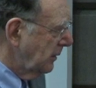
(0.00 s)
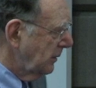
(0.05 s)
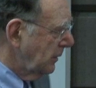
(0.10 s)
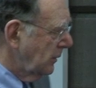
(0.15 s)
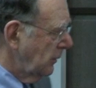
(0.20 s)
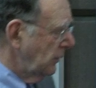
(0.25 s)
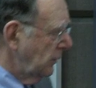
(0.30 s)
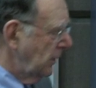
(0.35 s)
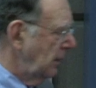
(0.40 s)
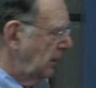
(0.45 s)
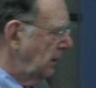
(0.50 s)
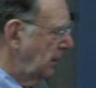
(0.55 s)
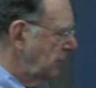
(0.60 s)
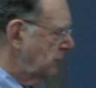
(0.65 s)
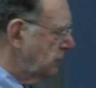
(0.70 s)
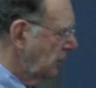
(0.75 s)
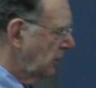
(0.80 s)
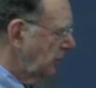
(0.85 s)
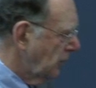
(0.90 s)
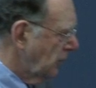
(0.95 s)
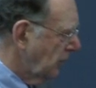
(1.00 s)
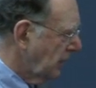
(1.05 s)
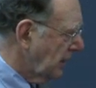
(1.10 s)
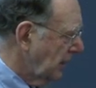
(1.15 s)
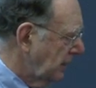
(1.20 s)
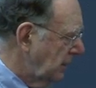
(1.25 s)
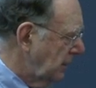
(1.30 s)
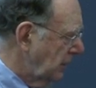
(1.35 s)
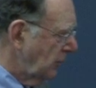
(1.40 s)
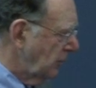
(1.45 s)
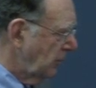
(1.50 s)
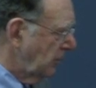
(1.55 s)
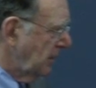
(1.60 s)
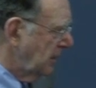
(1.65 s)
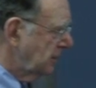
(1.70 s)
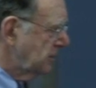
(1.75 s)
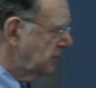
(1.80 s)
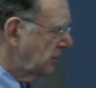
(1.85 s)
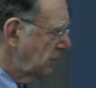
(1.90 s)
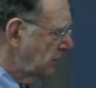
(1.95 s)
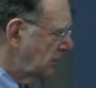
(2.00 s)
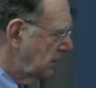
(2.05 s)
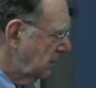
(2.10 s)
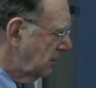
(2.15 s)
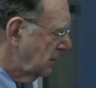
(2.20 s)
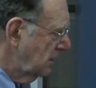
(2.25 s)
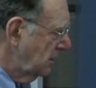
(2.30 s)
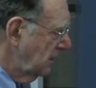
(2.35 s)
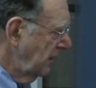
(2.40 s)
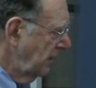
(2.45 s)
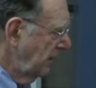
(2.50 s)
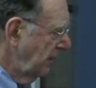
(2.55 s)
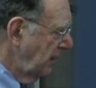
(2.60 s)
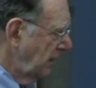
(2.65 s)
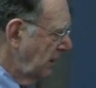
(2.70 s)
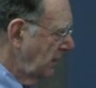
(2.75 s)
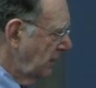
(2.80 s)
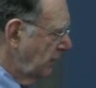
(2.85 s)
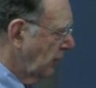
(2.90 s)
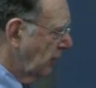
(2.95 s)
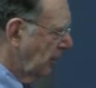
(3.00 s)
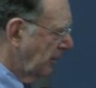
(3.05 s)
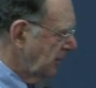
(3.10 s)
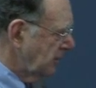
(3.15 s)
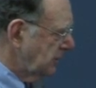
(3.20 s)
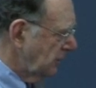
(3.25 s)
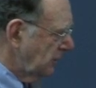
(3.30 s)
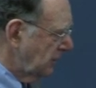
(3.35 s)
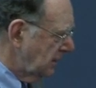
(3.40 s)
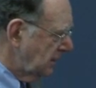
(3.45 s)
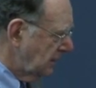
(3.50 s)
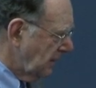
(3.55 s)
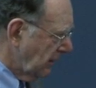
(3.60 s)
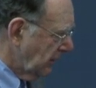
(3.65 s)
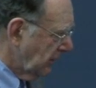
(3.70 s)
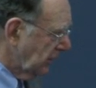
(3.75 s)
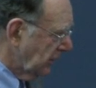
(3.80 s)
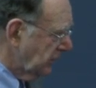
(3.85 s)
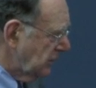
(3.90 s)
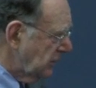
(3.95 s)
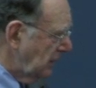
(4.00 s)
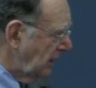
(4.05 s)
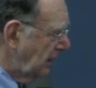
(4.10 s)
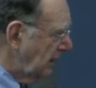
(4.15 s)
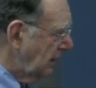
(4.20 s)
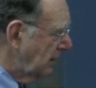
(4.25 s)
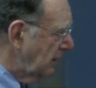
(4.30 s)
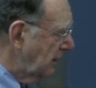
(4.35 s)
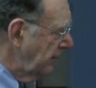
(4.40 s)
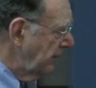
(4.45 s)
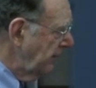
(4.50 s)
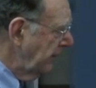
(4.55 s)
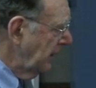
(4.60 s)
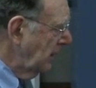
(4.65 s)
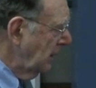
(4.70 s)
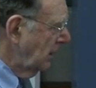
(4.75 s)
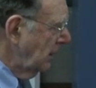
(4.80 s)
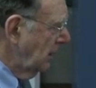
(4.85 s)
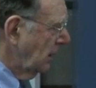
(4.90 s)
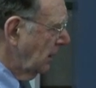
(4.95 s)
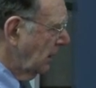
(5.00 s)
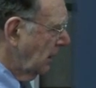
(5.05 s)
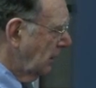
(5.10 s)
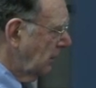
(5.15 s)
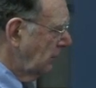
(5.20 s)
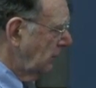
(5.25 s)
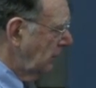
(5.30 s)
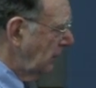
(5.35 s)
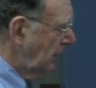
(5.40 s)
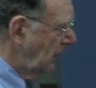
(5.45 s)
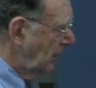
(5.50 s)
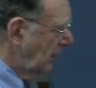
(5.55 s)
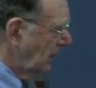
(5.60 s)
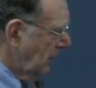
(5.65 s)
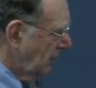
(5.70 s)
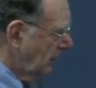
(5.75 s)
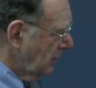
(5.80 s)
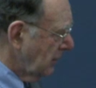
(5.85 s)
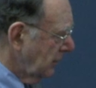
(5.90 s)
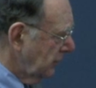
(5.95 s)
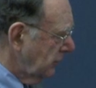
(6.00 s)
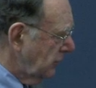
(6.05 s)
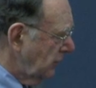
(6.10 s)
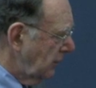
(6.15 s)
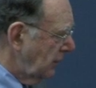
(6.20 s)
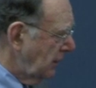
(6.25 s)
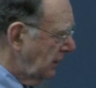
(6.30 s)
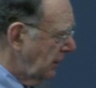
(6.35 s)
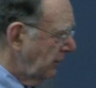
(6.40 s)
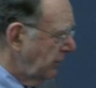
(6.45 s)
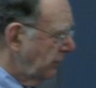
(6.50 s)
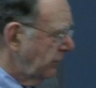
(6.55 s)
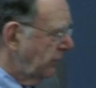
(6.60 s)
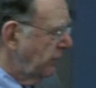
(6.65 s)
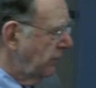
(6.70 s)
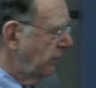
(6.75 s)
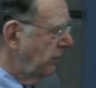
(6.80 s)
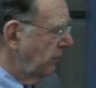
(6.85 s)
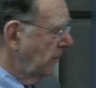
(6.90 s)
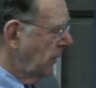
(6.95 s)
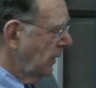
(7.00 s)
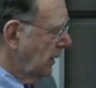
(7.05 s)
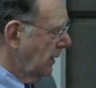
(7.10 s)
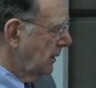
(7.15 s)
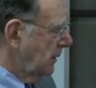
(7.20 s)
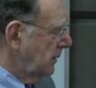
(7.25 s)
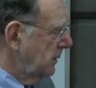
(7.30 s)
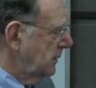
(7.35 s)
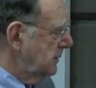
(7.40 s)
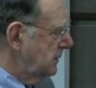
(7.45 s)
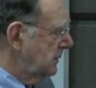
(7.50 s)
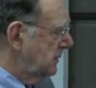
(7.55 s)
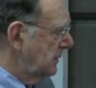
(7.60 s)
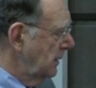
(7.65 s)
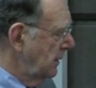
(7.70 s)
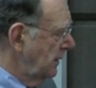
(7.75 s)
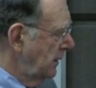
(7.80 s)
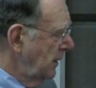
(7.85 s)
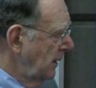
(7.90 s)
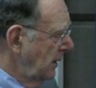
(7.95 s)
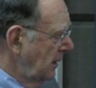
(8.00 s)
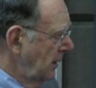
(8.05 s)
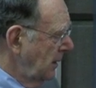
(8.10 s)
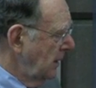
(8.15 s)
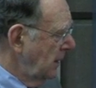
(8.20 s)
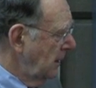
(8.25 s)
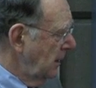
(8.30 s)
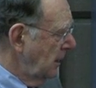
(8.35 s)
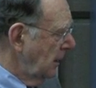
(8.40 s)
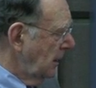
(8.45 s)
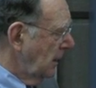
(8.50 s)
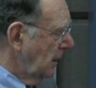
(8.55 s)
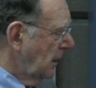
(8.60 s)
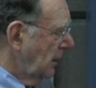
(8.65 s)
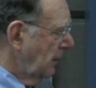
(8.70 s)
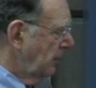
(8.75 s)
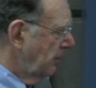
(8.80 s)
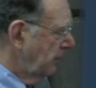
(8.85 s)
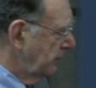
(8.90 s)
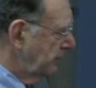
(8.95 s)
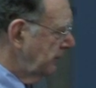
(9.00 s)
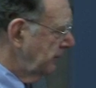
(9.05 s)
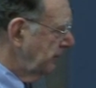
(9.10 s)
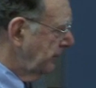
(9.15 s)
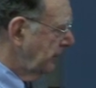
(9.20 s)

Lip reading: including joint work I did with my former student Eric Xing, looking at alternative models. So